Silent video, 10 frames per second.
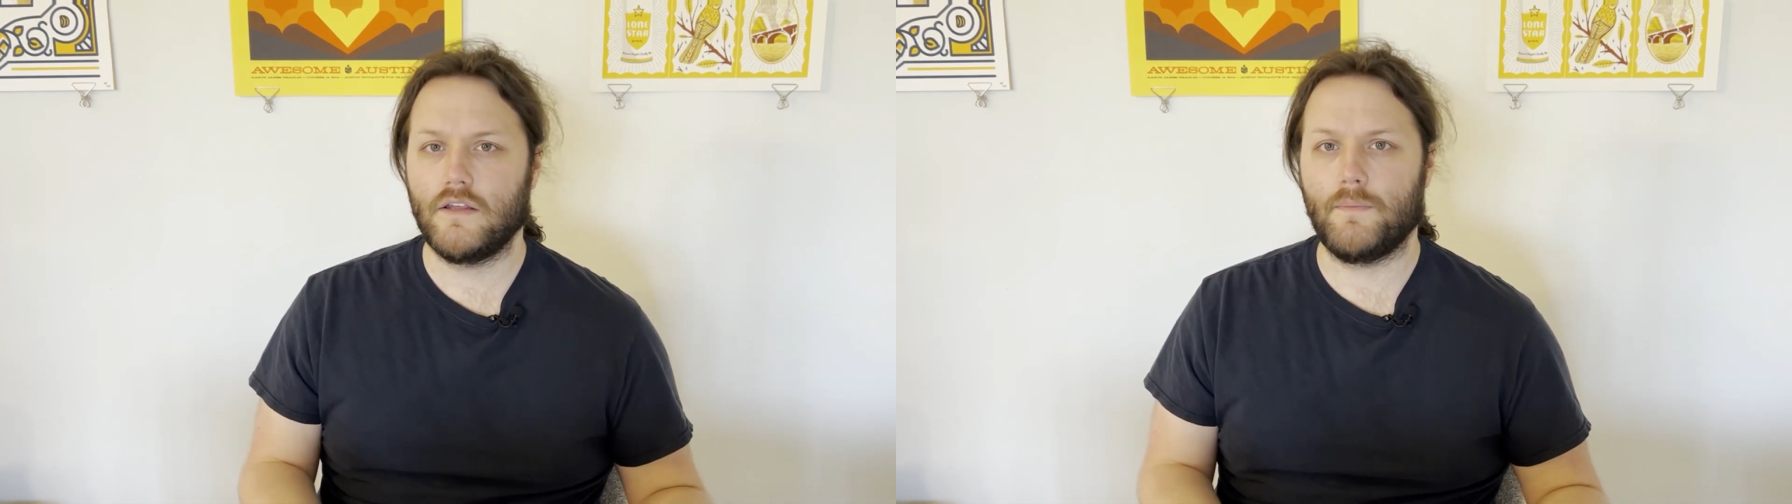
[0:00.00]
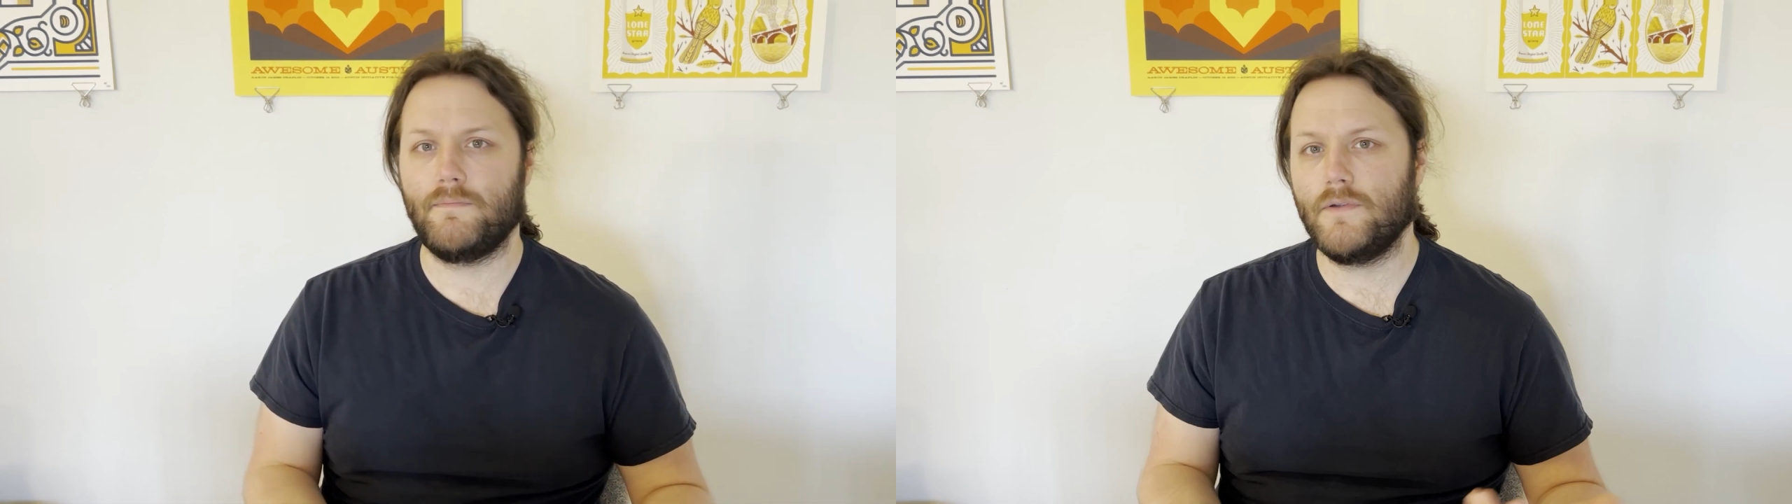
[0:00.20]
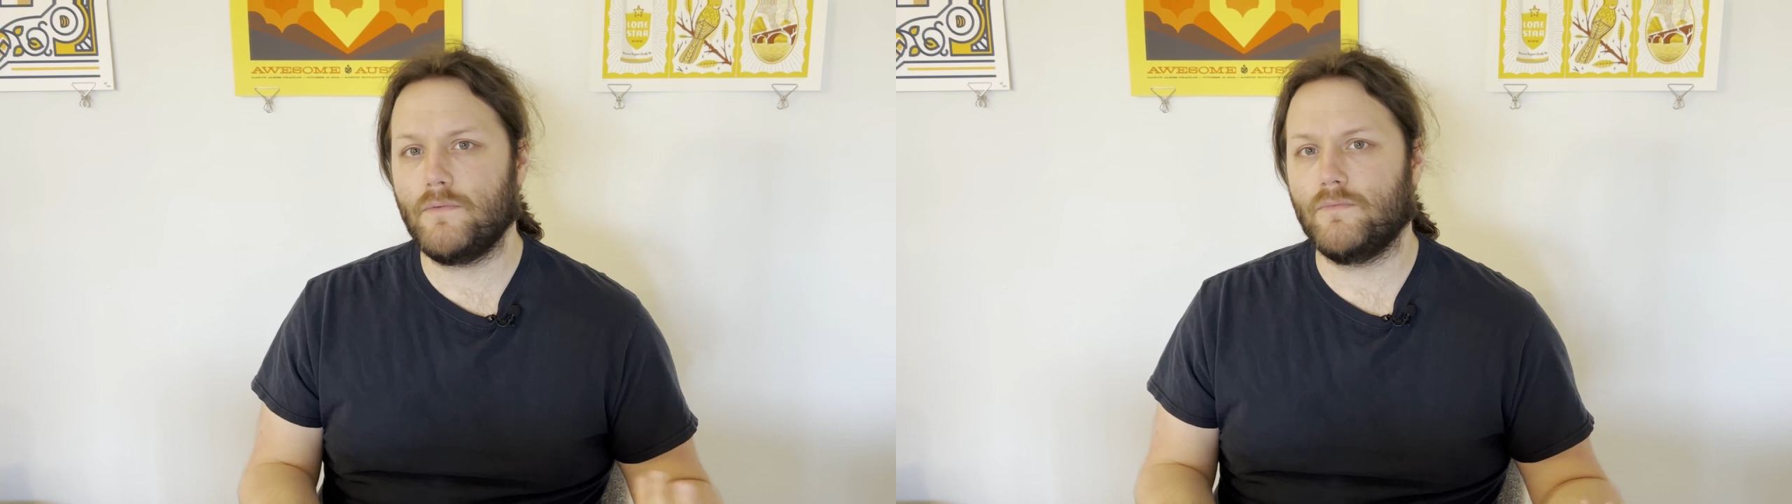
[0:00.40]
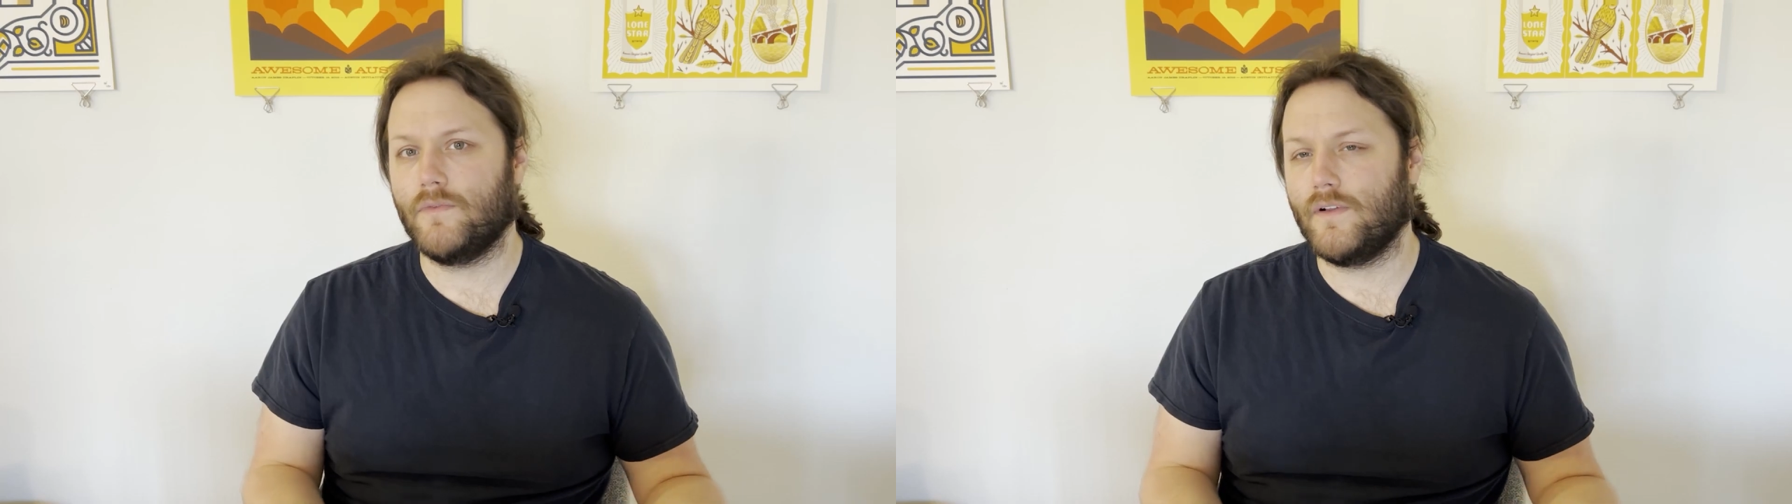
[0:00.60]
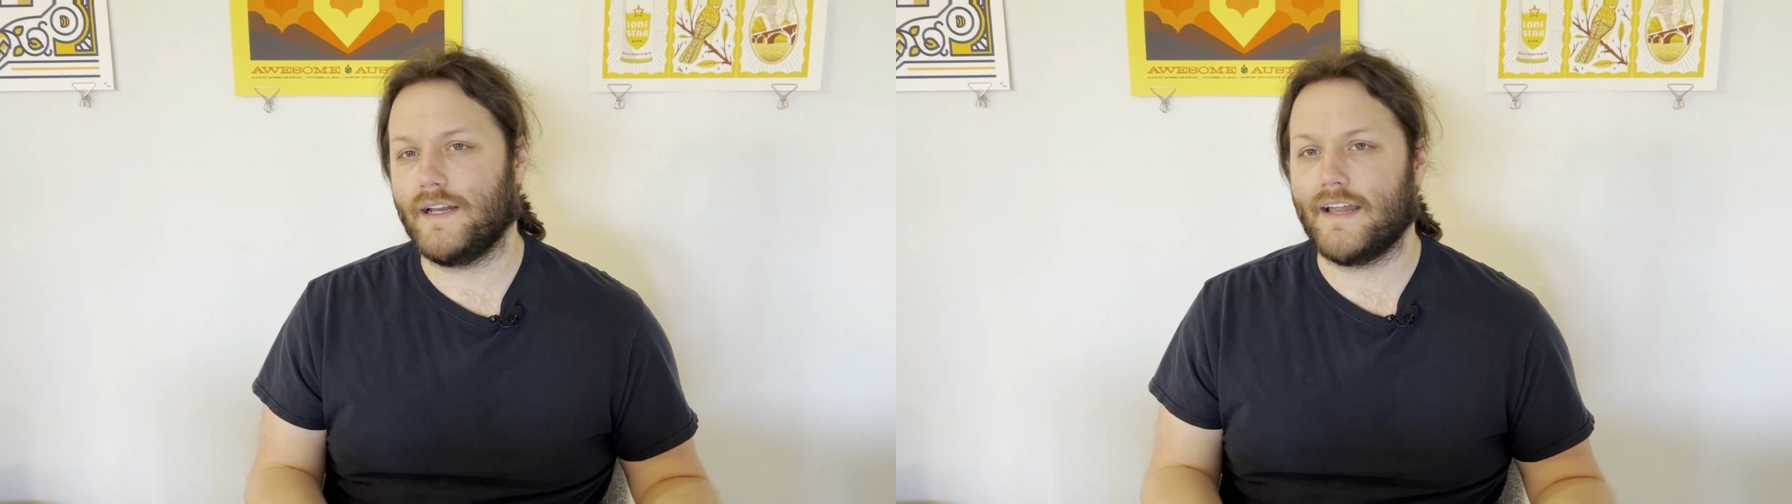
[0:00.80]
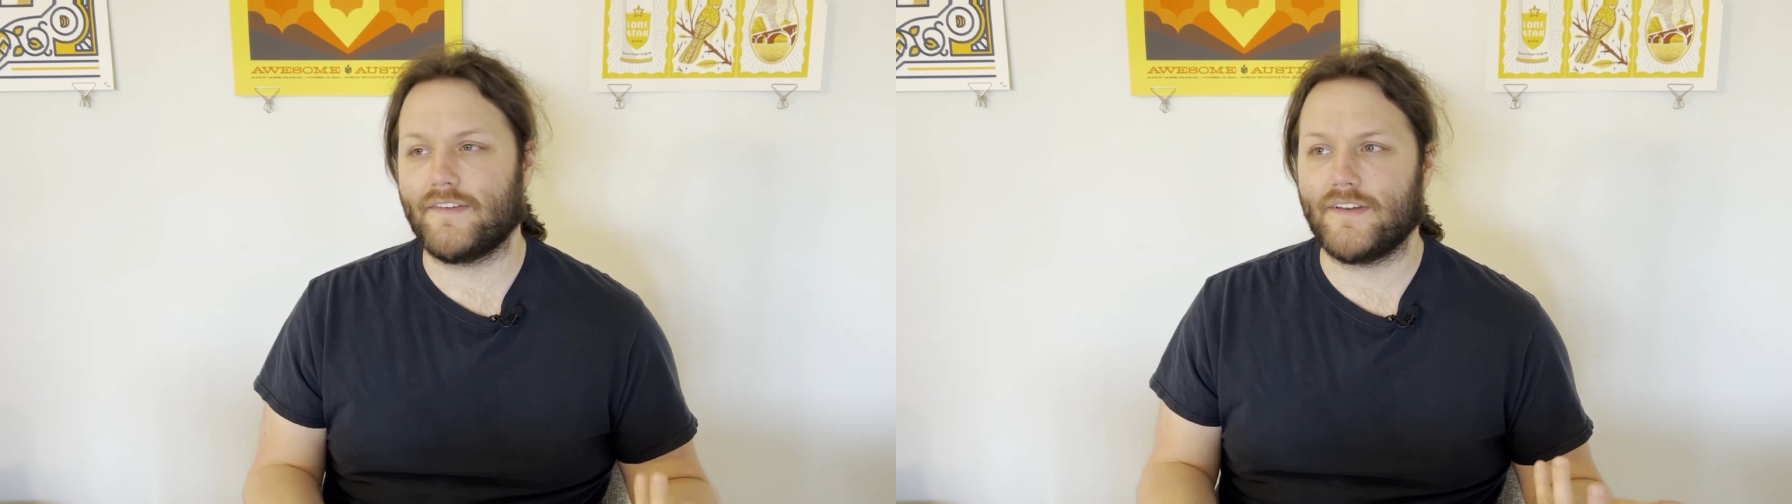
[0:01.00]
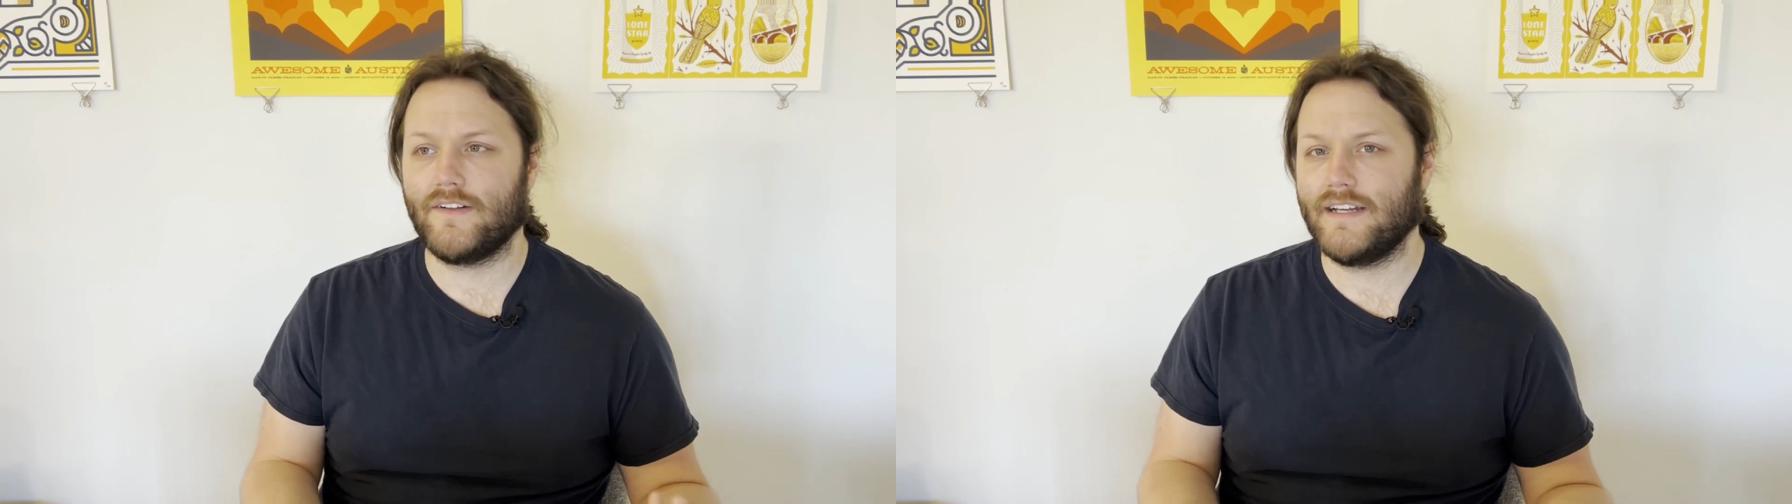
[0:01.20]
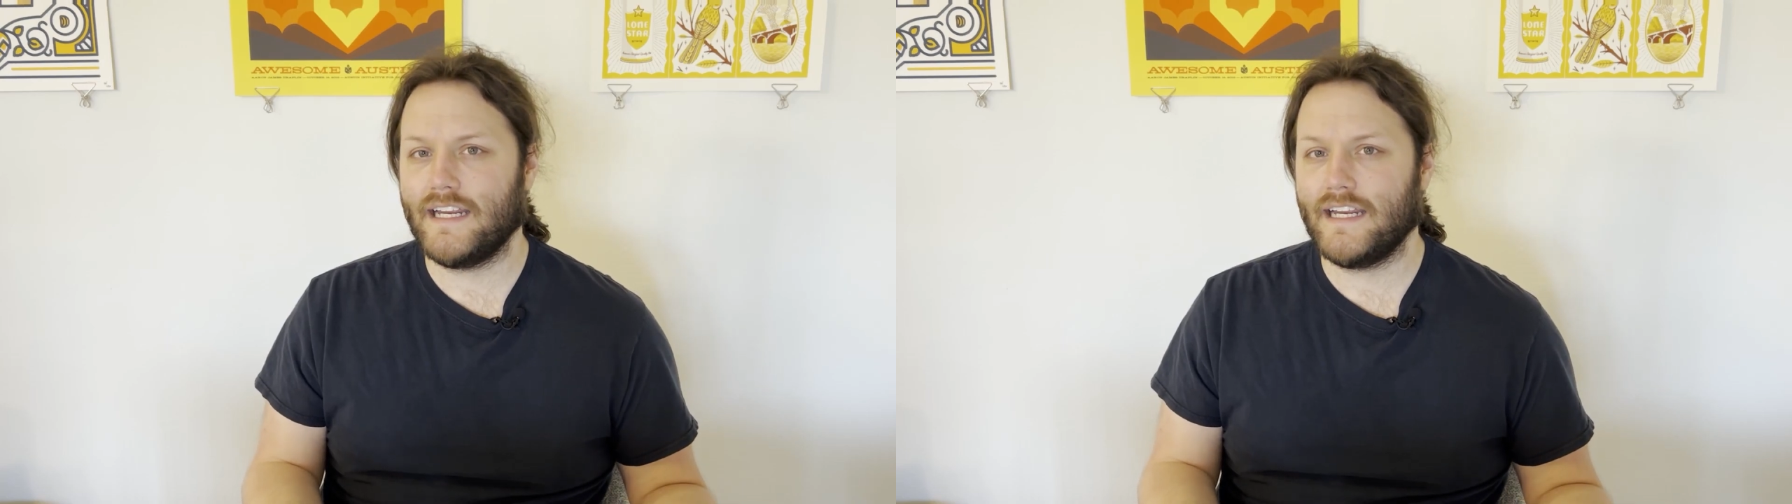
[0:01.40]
you don't really necessarily